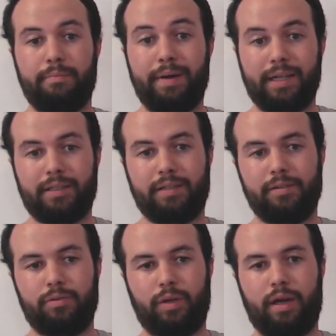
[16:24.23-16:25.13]
but
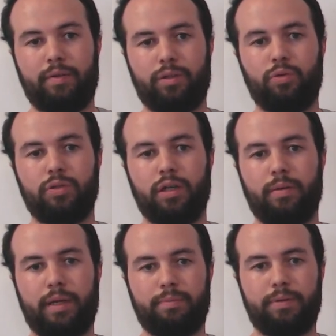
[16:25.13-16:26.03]
we have a 2
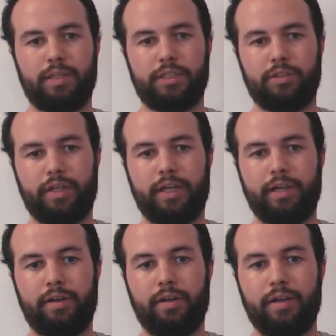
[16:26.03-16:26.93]
terabyte partition
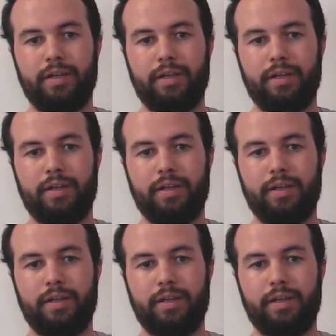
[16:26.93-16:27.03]
here